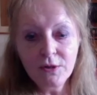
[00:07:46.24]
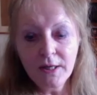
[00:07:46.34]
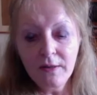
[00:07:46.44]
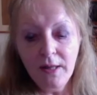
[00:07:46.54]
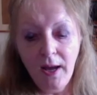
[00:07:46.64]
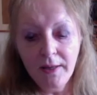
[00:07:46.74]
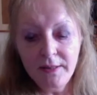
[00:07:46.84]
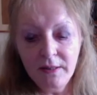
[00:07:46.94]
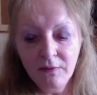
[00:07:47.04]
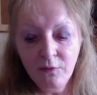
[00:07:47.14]
Using the
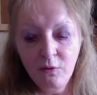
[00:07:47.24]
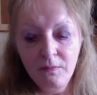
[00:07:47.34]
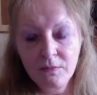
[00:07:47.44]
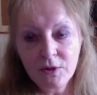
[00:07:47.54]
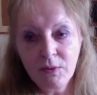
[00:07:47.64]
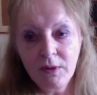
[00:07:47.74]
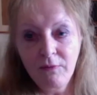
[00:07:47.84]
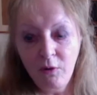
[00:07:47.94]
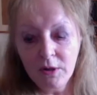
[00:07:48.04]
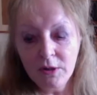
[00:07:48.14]
idea of rooms with
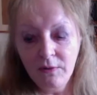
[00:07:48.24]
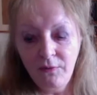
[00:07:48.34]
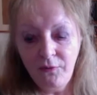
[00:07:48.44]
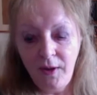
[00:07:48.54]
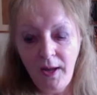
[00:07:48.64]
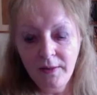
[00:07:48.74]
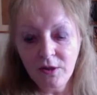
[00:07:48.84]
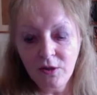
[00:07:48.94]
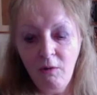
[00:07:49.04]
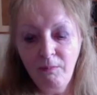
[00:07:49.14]
evocative
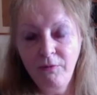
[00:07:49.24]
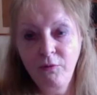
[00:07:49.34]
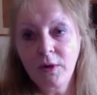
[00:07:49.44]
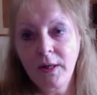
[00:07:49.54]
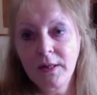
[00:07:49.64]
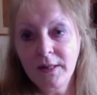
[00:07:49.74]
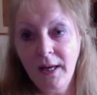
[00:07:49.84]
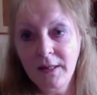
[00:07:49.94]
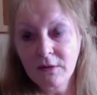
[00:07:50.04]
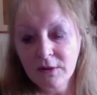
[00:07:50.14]
and thought-provoking
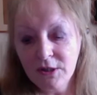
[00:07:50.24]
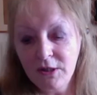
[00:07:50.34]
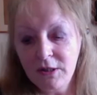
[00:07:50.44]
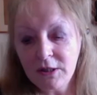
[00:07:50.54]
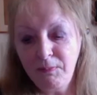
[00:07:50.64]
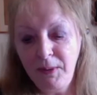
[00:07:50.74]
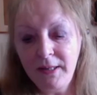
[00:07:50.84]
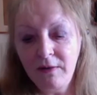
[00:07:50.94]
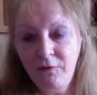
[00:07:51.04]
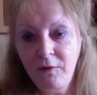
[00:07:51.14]
titles to
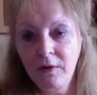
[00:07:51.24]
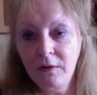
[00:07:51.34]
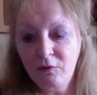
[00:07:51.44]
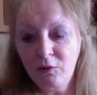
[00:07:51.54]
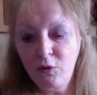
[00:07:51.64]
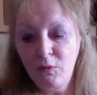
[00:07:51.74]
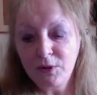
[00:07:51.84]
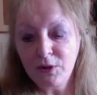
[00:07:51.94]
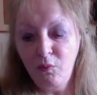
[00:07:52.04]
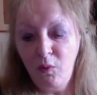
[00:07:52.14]
display different
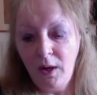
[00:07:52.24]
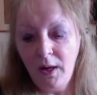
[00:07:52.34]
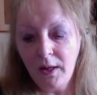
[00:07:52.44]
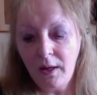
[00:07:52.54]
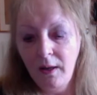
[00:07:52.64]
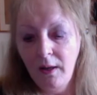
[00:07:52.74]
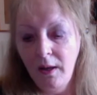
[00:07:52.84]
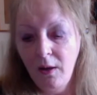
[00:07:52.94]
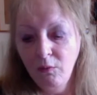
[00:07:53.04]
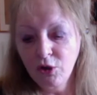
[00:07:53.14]
groups of work
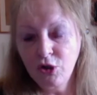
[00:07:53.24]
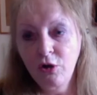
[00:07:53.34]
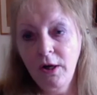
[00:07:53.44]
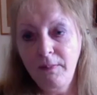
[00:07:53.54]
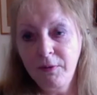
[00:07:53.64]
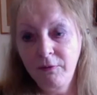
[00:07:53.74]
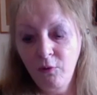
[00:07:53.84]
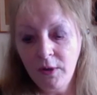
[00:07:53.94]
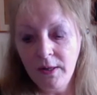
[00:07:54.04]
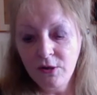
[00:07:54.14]
will surely
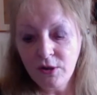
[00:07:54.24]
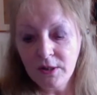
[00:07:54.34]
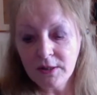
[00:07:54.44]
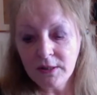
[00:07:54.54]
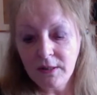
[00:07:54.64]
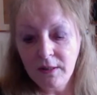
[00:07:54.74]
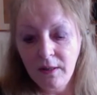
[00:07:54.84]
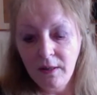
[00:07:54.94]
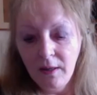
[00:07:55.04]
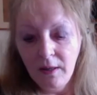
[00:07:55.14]
provoke interest.
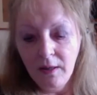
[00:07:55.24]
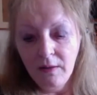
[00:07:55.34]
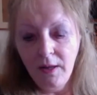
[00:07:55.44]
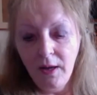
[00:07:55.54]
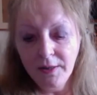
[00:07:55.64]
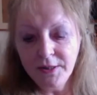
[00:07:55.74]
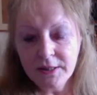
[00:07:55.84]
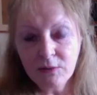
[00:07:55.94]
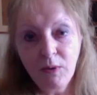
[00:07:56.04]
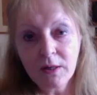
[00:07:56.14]
The
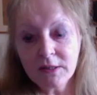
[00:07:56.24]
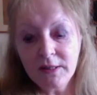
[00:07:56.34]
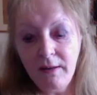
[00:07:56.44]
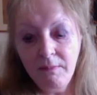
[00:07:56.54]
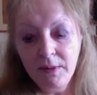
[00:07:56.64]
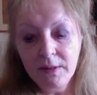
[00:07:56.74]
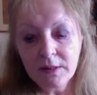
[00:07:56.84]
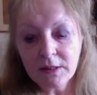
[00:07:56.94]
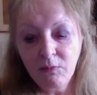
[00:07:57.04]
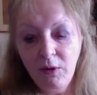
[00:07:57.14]
artist's work
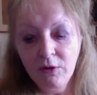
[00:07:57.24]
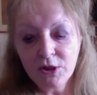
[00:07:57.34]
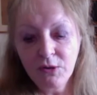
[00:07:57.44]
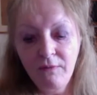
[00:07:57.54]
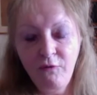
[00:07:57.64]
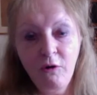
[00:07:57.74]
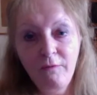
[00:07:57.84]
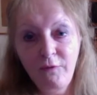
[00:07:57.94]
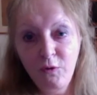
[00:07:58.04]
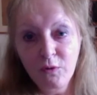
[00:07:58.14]
statements will also
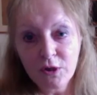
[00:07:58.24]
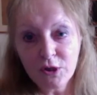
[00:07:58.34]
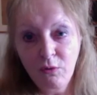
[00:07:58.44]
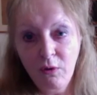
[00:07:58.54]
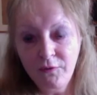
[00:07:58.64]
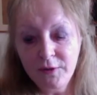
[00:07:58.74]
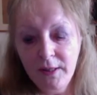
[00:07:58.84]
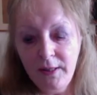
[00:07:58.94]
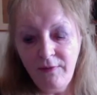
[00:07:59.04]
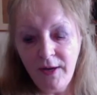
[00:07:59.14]
inform viewers who
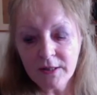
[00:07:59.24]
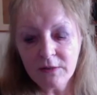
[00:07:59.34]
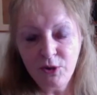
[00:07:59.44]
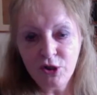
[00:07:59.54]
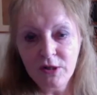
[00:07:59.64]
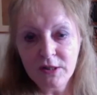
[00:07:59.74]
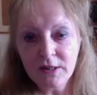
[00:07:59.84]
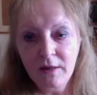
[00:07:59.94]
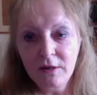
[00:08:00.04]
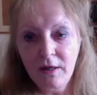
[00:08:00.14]
often leave
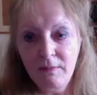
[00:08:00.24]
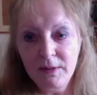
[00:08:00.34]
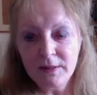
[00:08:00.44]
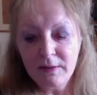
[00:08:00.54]
exhibitions utterly